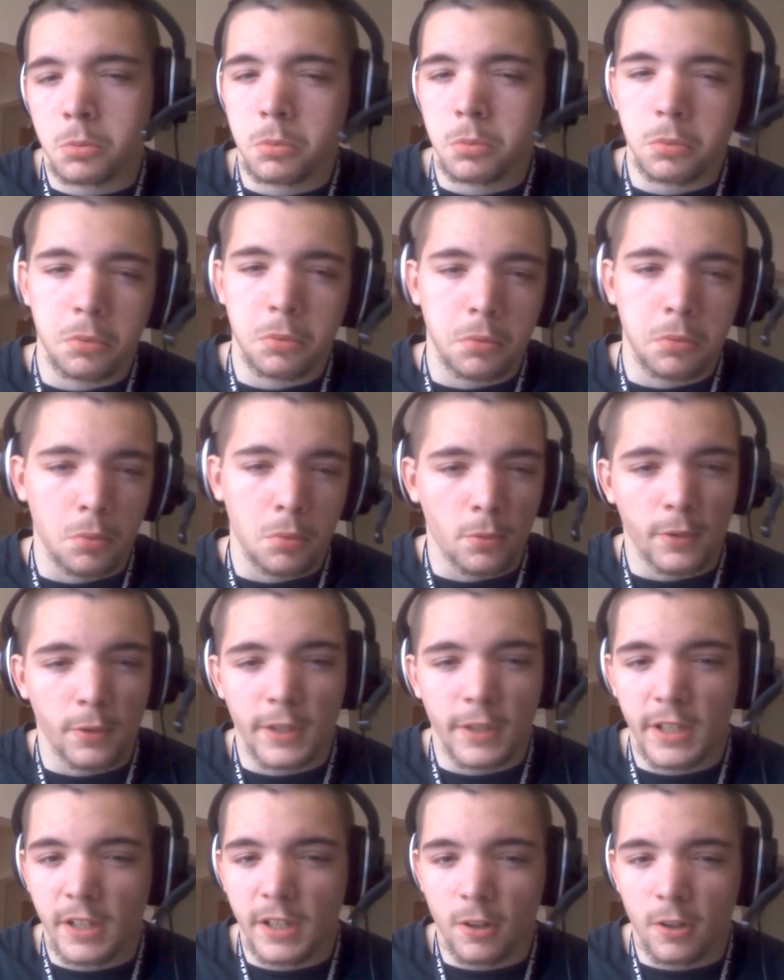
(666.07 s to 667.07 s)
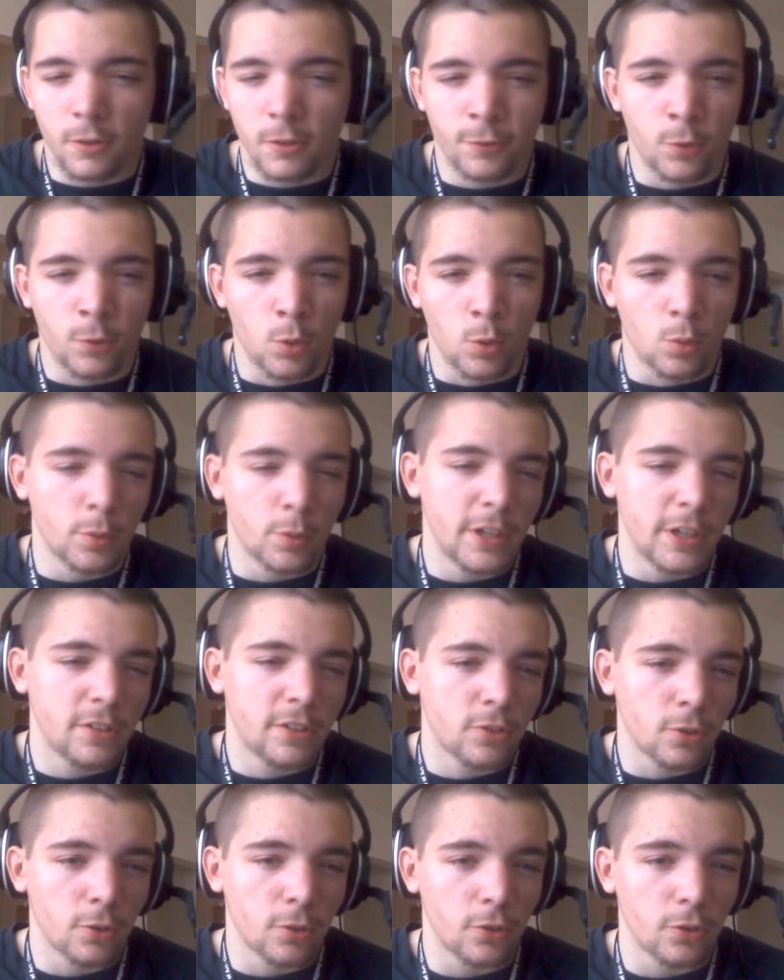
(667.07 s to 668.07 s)
3 or 4
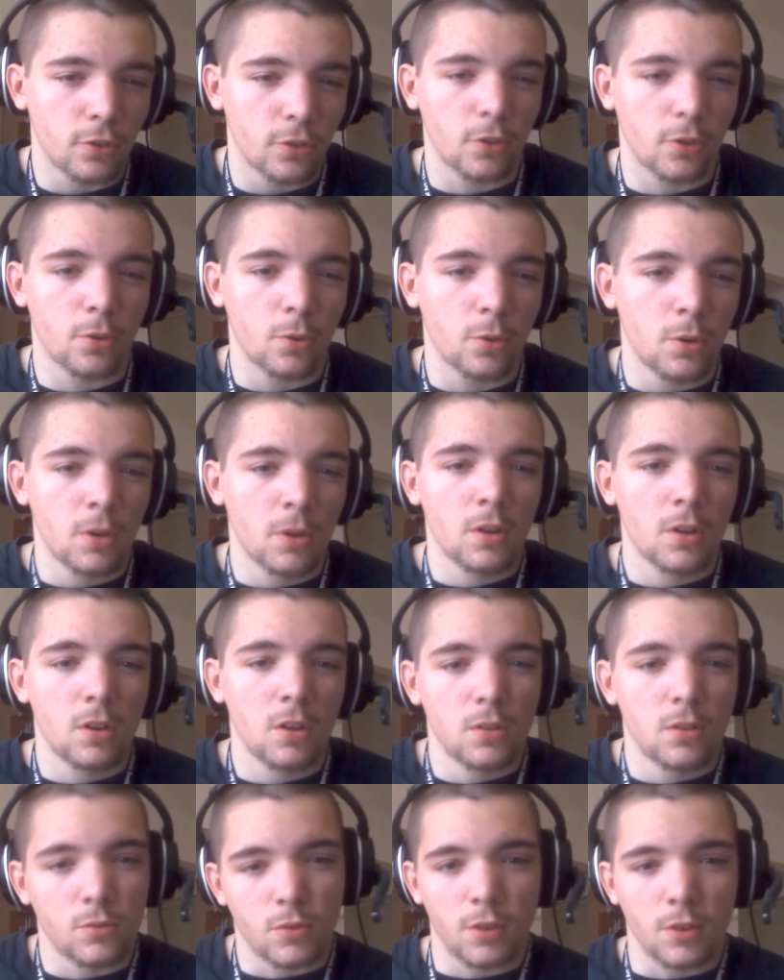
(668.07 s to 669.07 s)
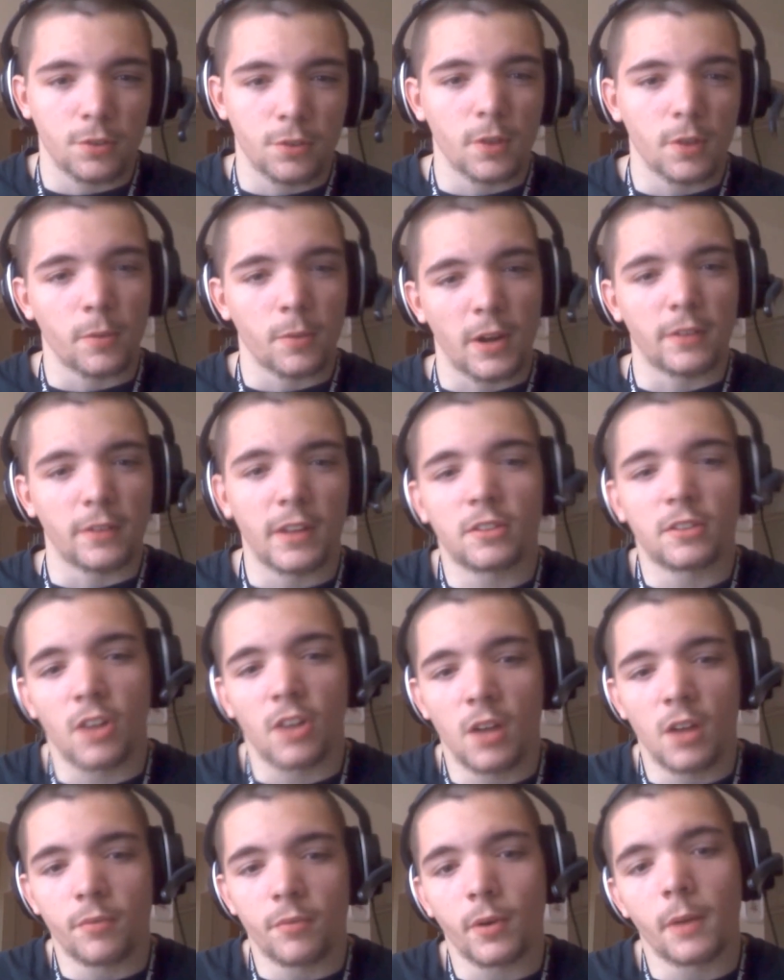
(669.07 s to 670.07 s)
weeks or so, rough around that
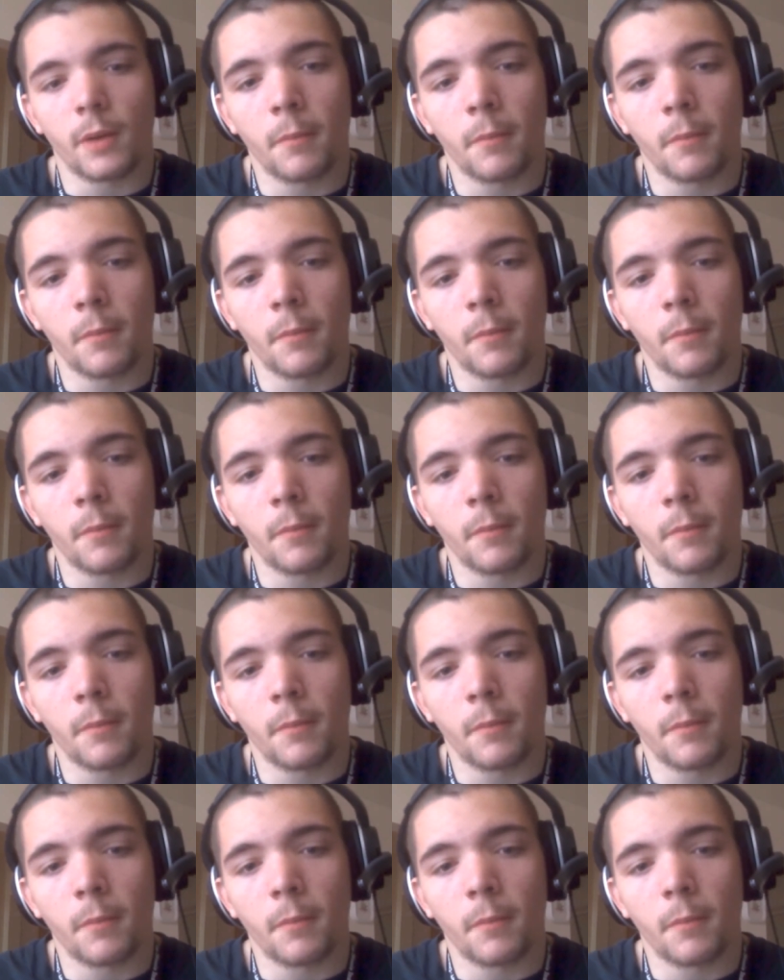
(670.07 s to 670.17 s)
time frame.